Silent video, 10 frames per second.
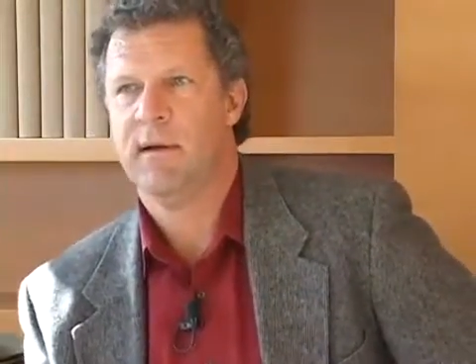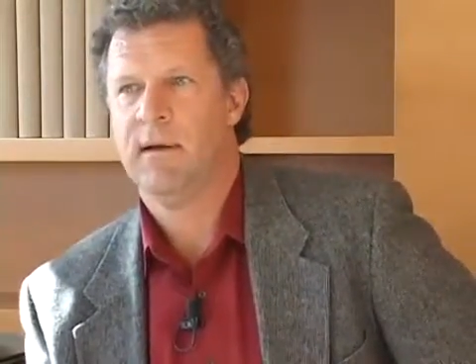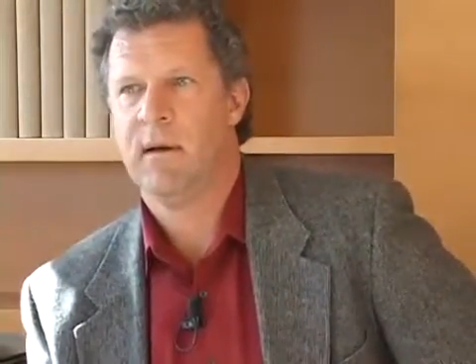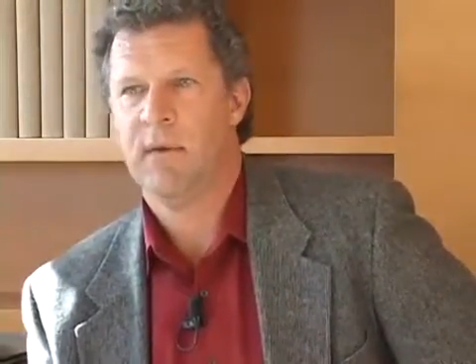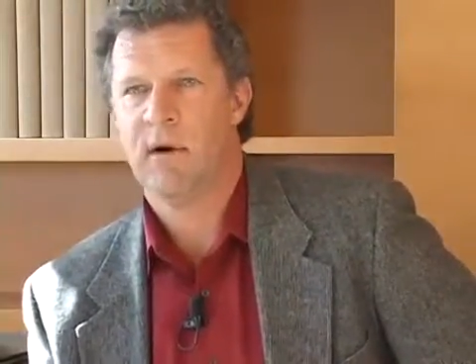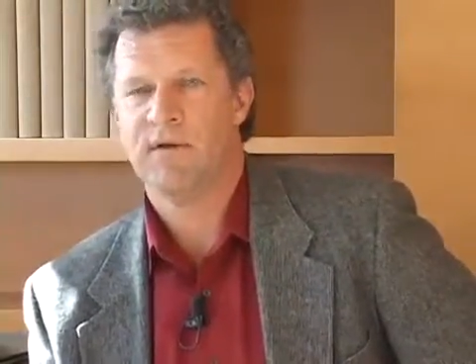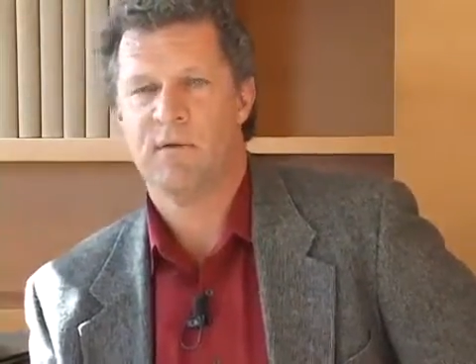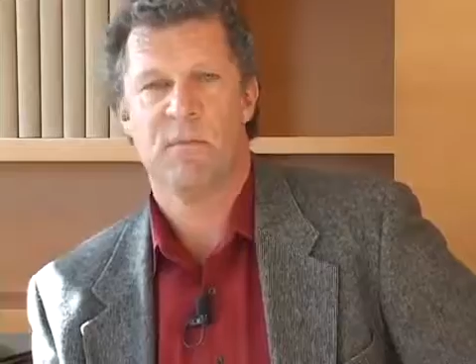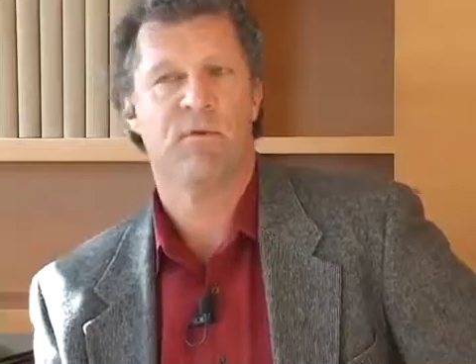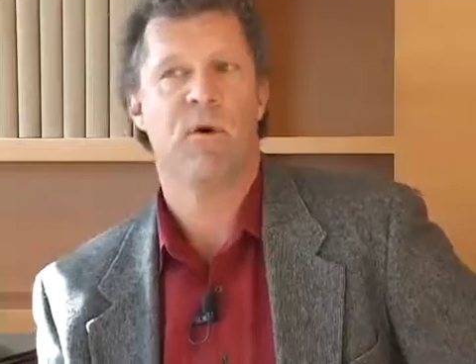that we
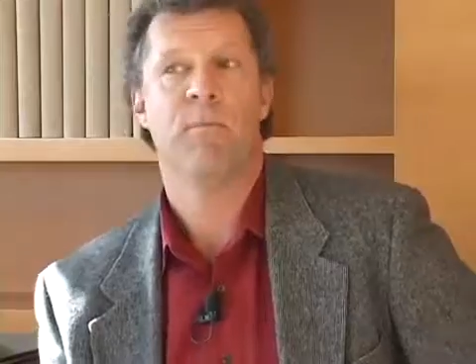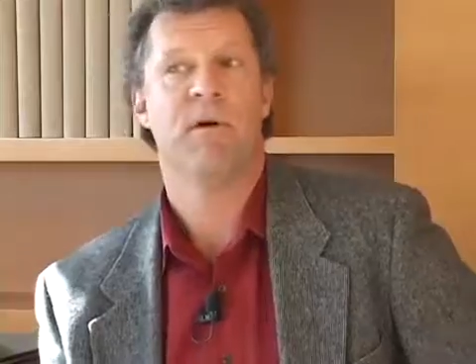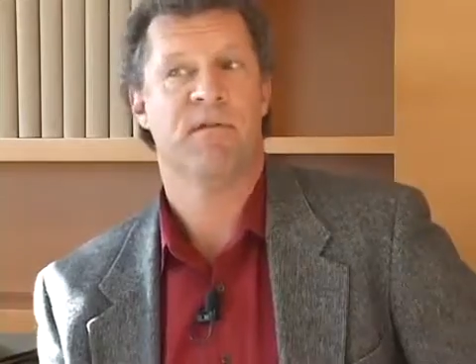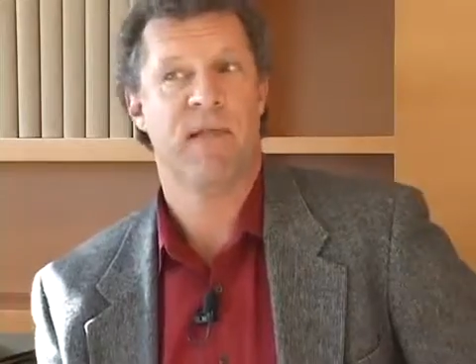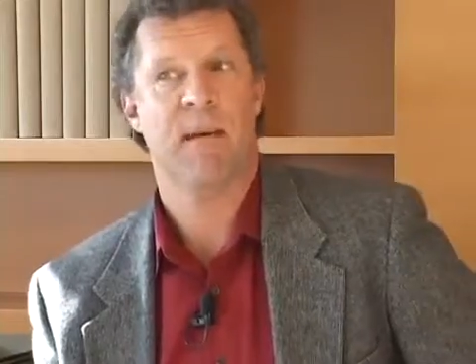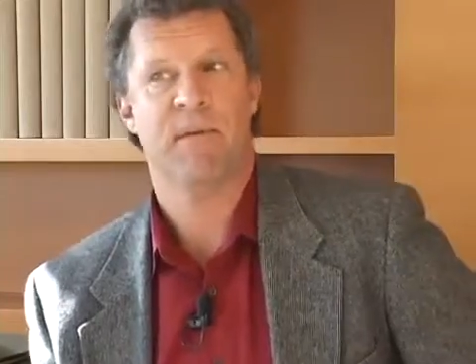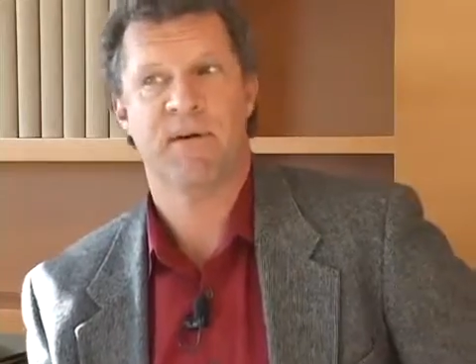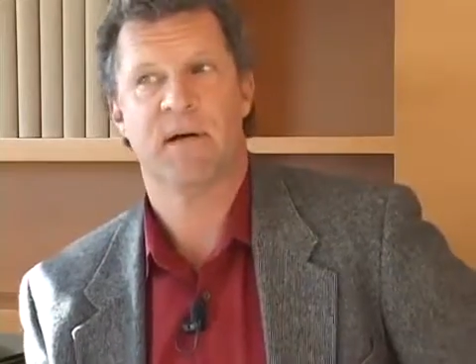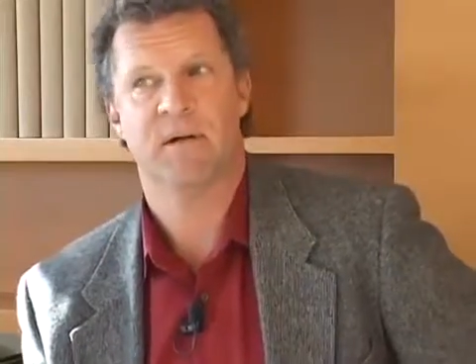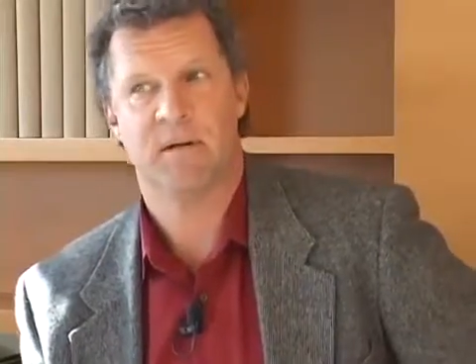also are appropriate for that
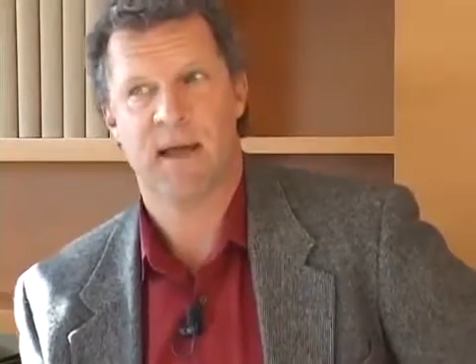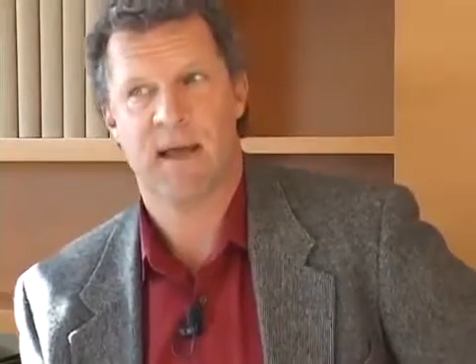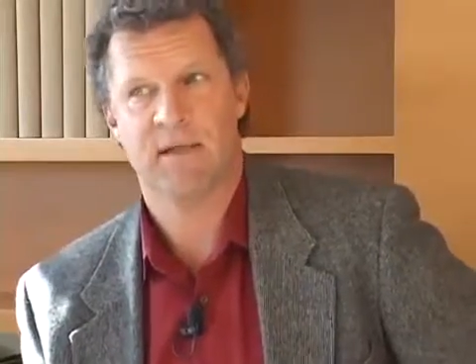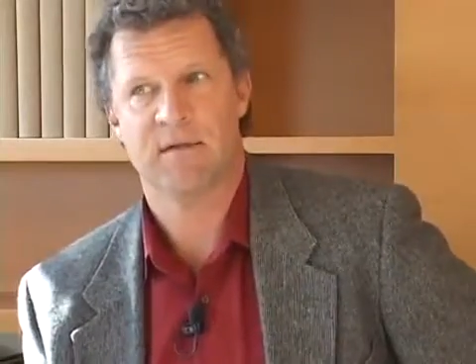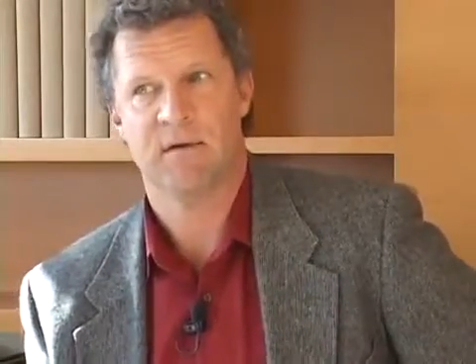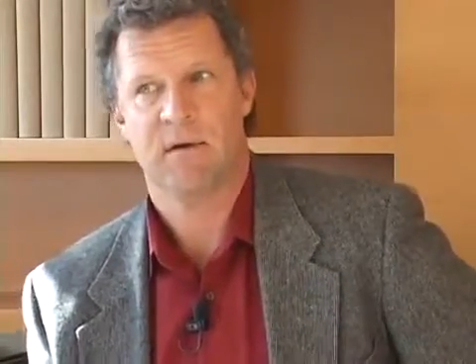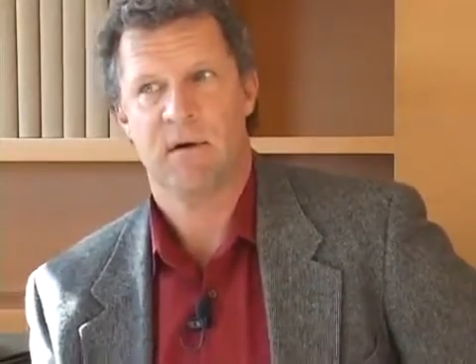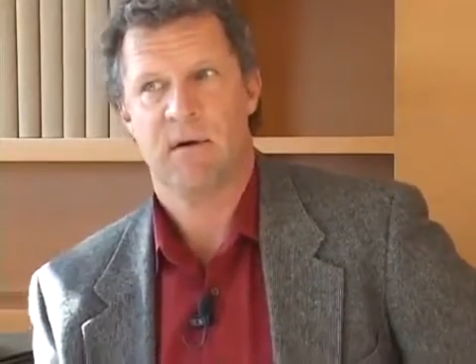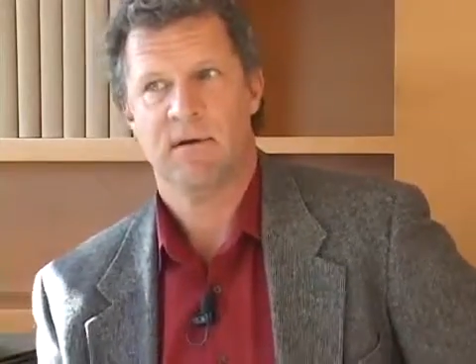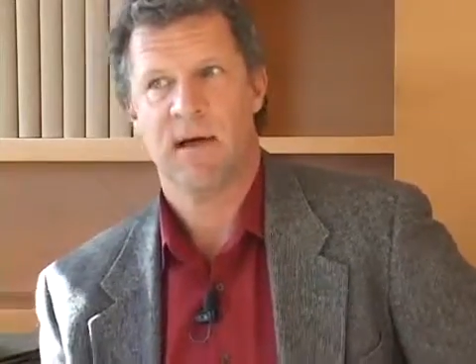particular cancer
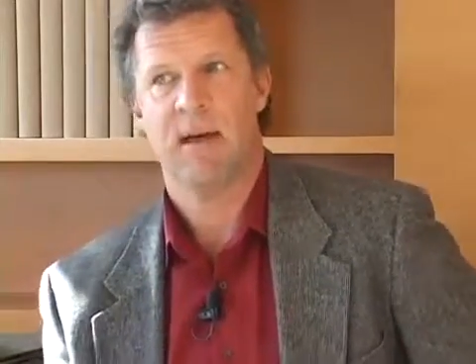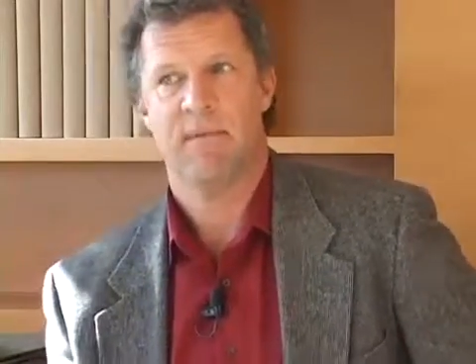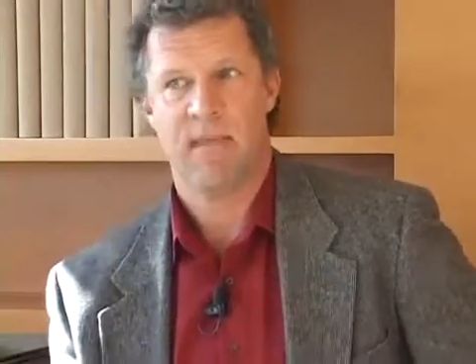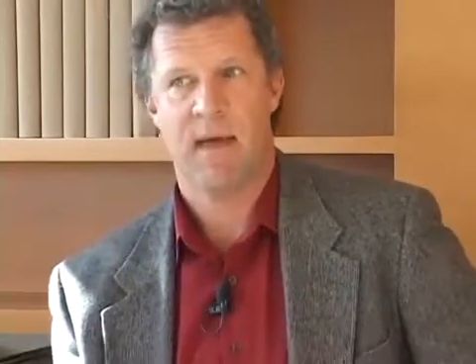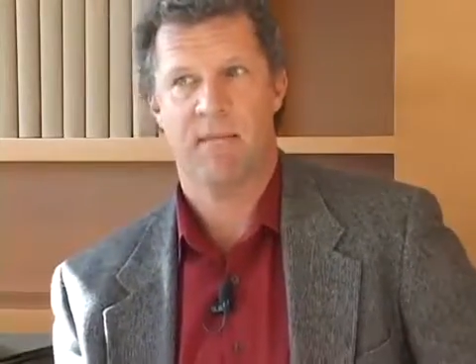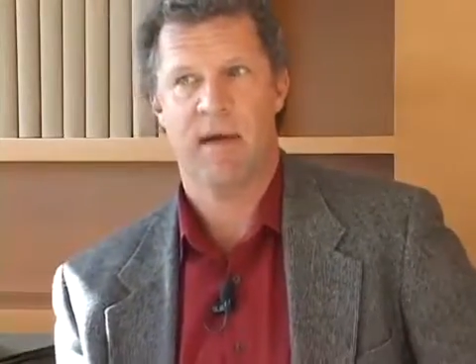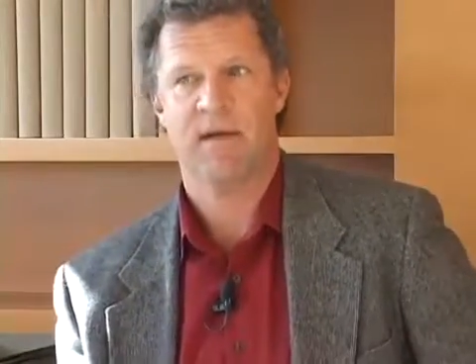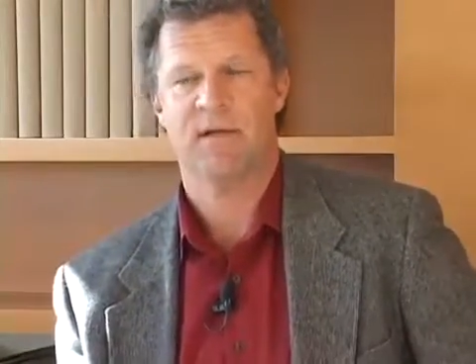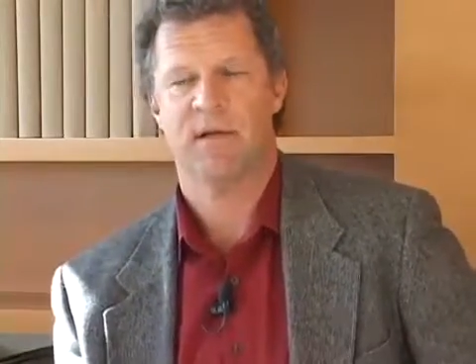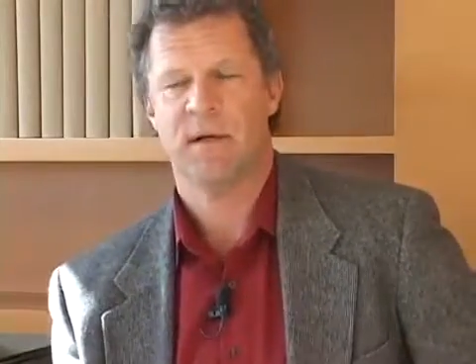type in that
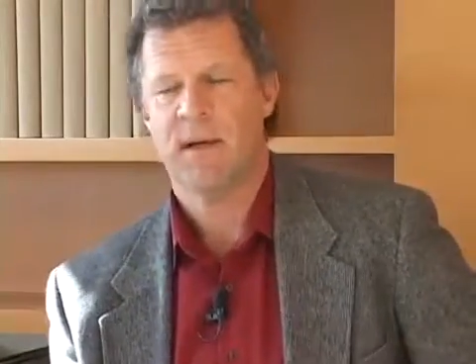patient.